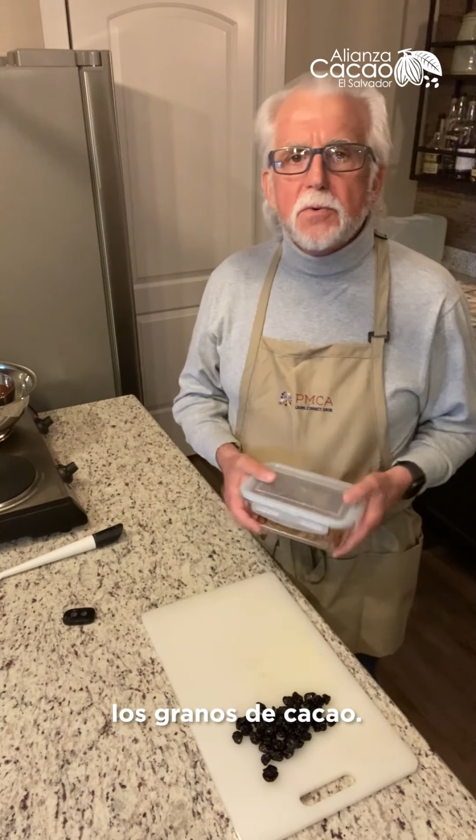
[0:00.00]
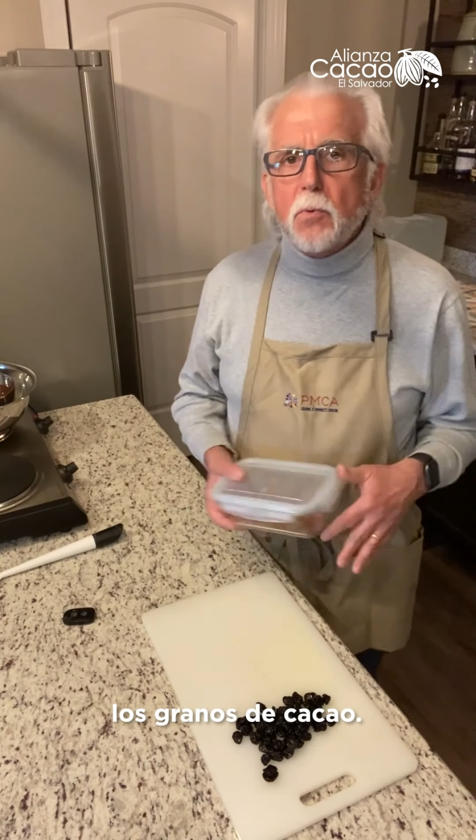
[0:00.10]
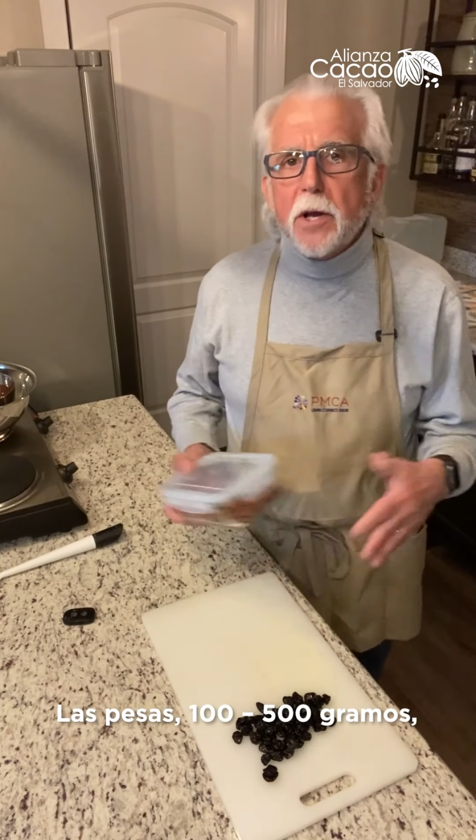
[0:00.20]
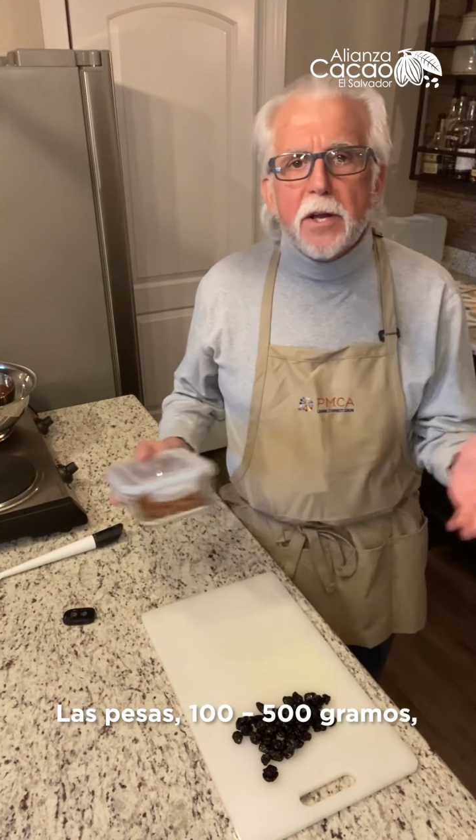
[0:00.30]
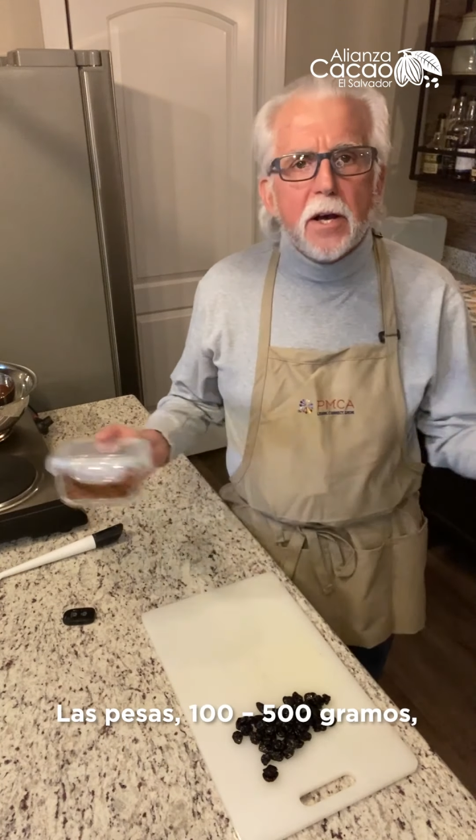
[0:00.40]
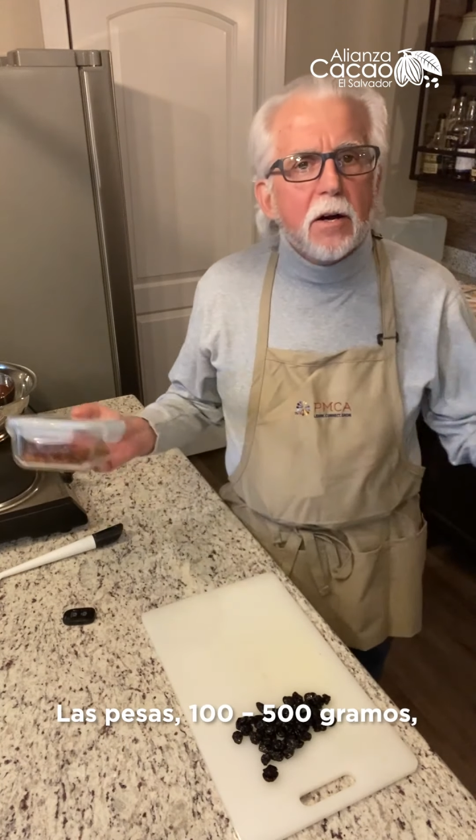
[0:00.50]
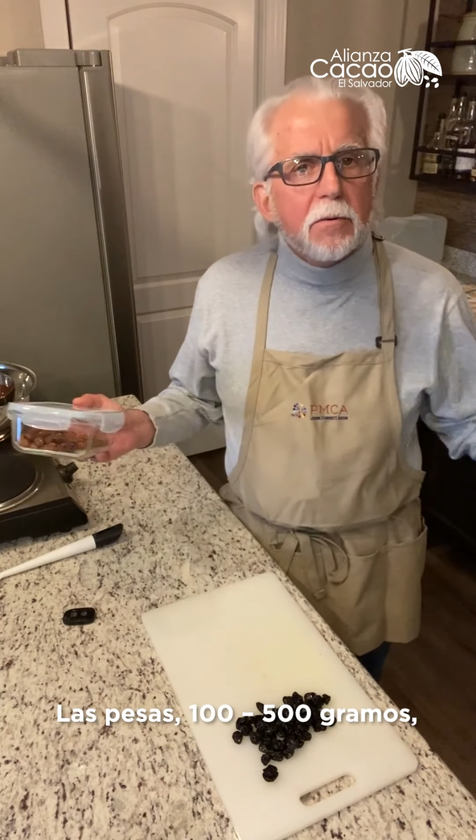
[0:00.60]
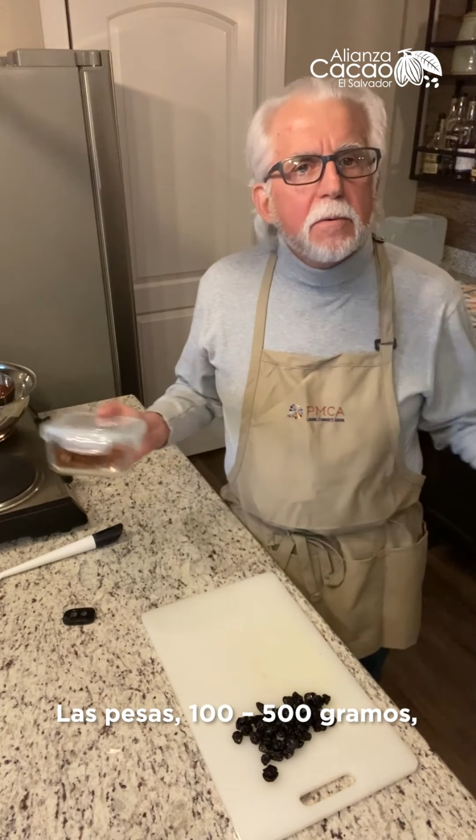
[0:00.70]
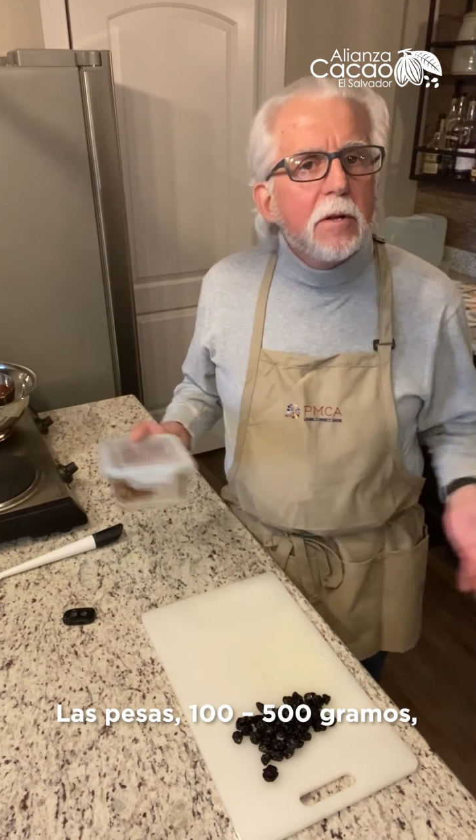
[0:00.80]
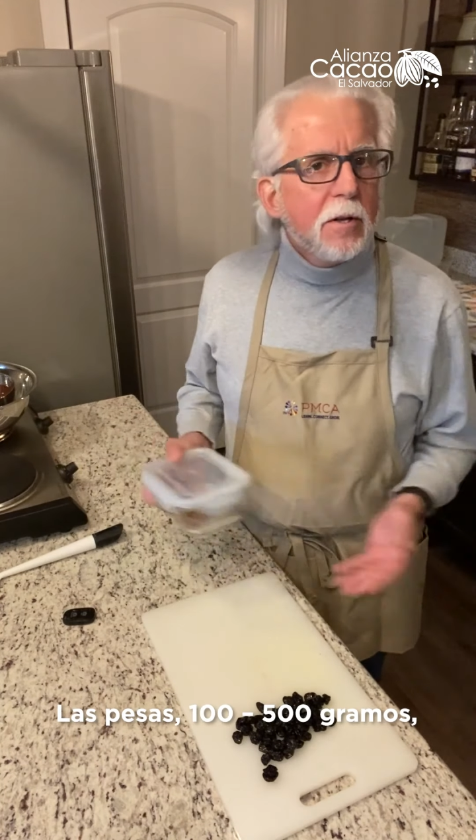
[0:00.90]
You weigh
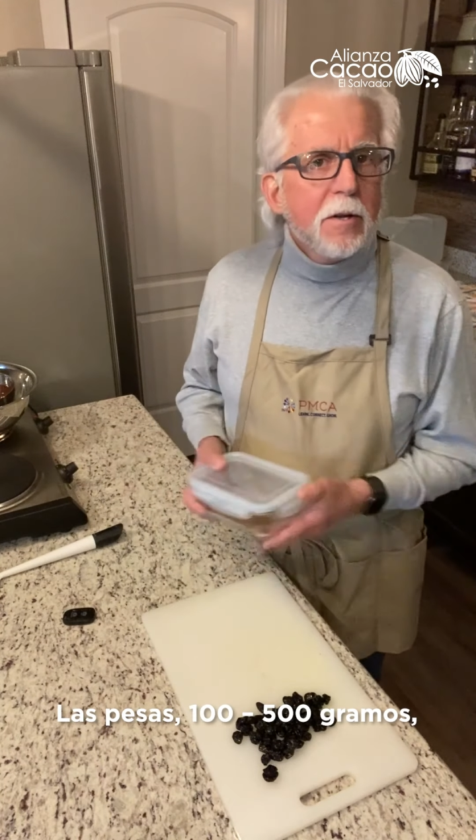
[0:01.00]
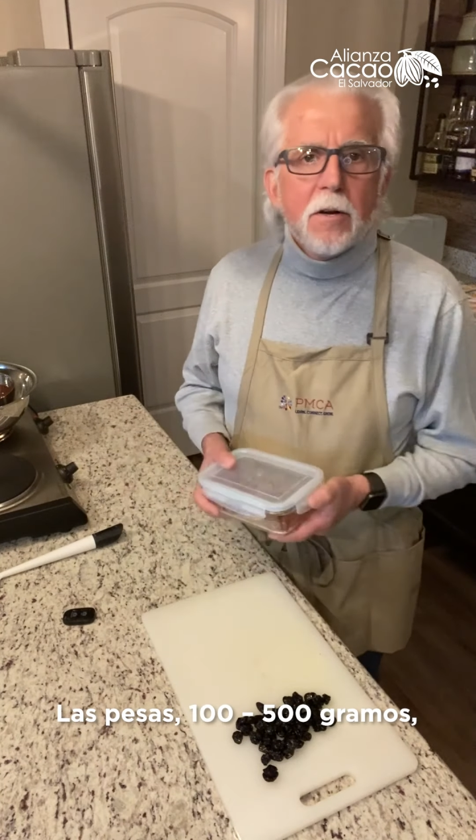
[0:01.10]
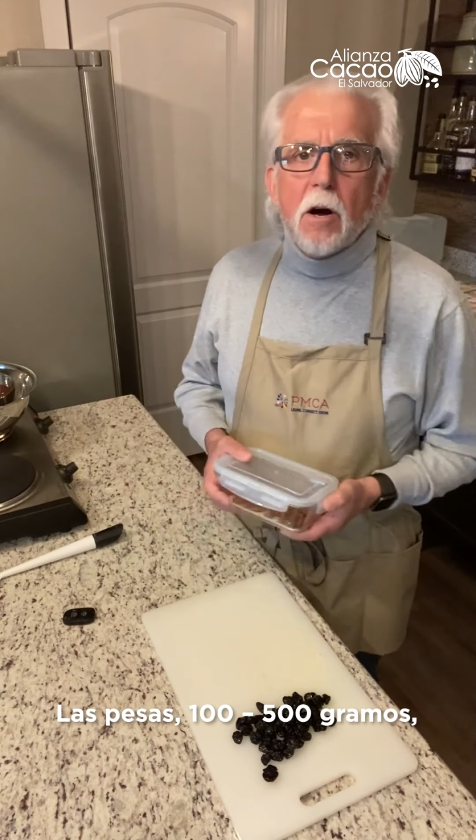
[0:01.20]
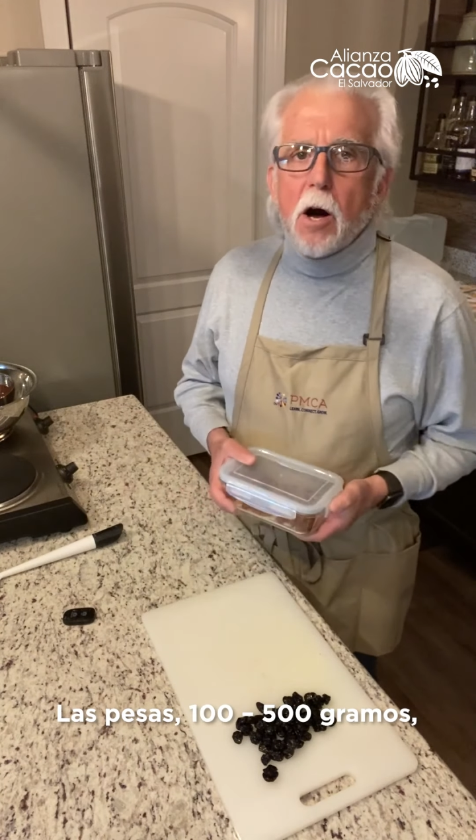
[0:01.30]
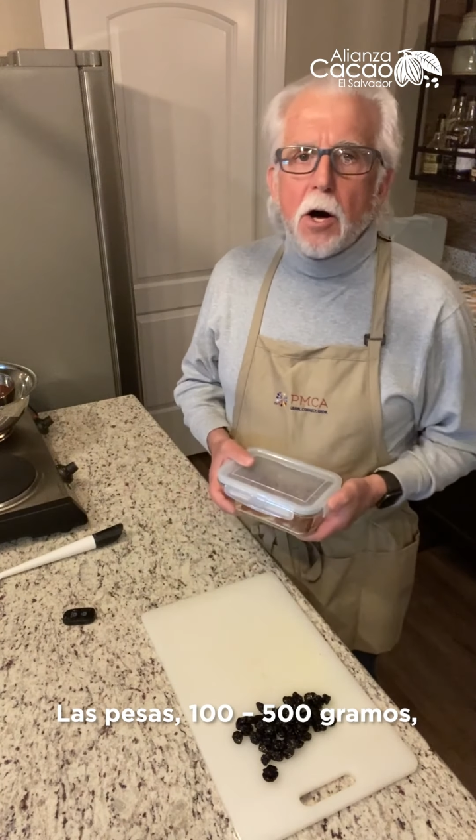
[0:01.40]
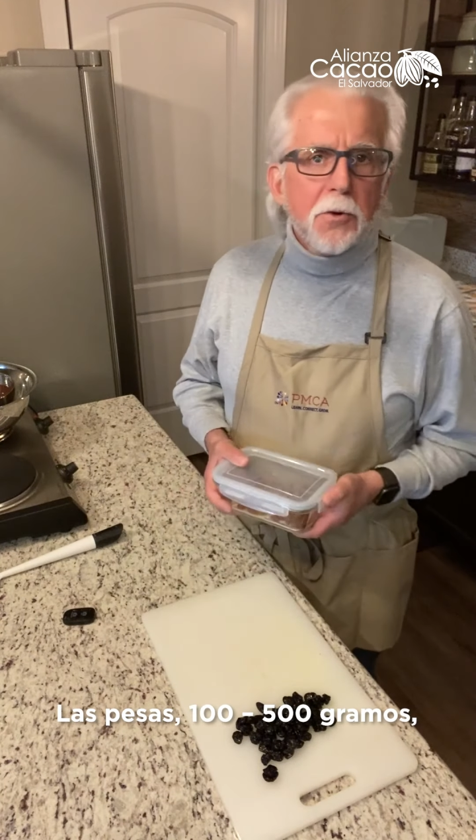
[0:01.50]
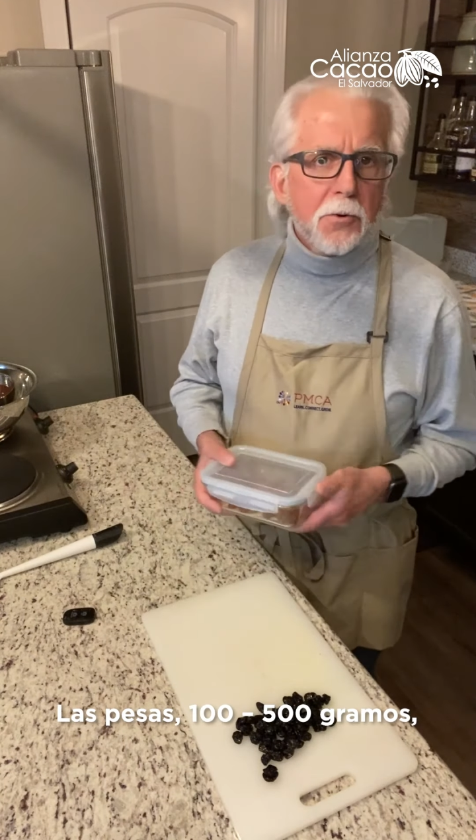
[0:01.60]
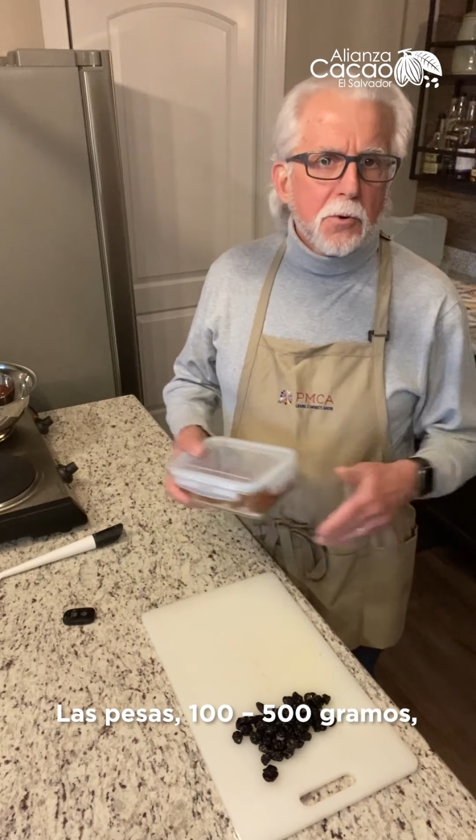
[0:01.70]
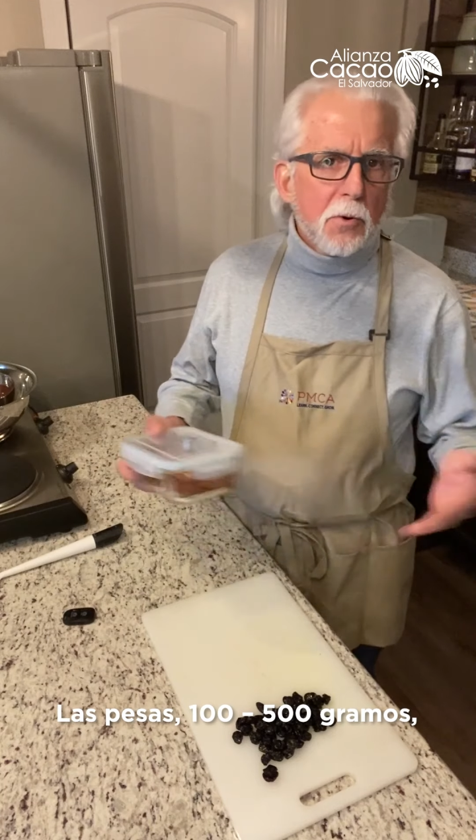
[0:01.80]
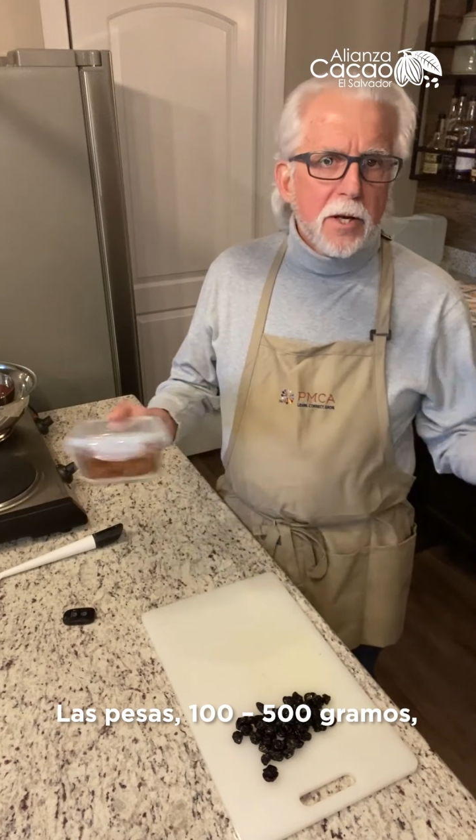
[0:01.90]
out
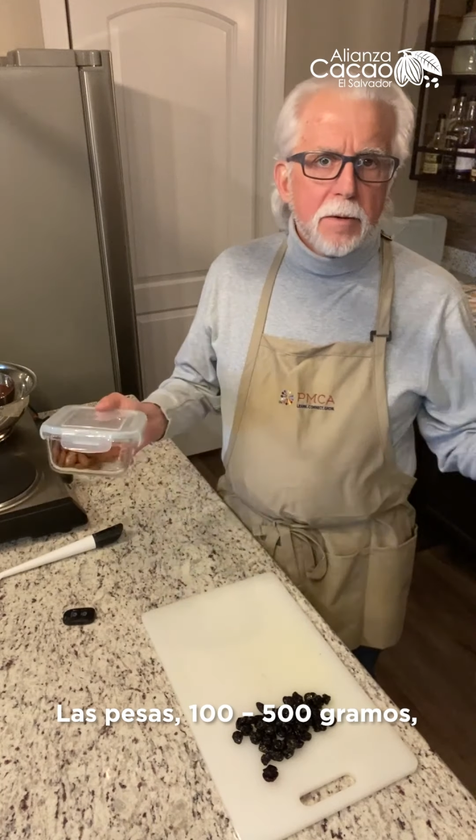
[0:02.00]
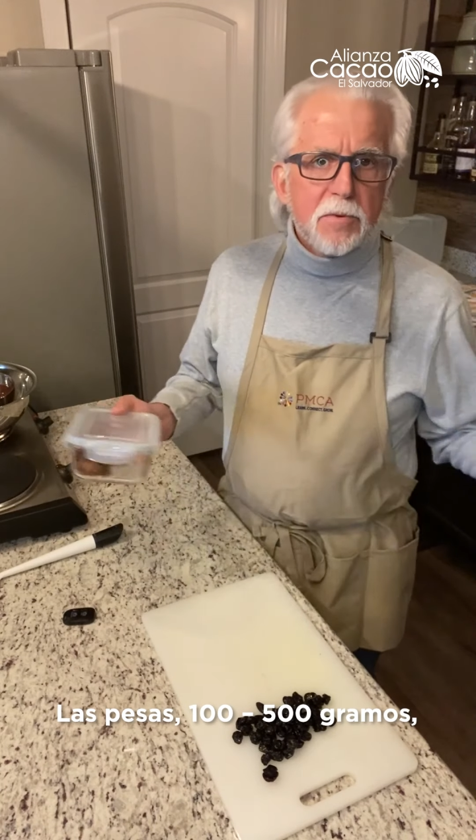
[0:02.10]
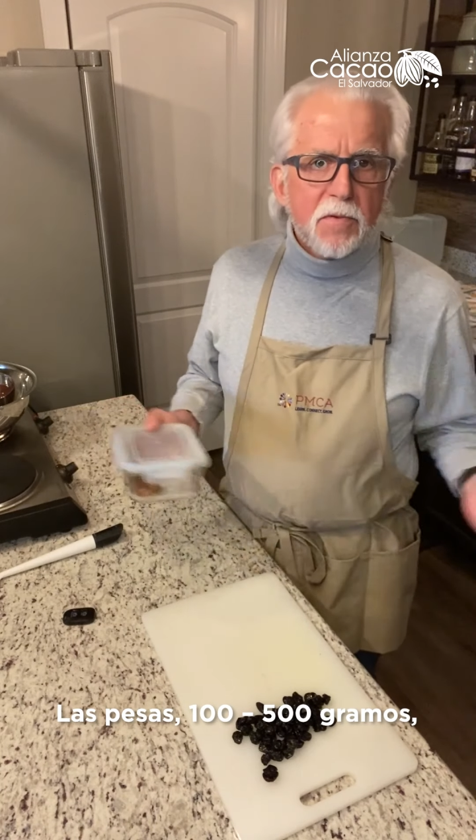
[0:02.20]
100 grams,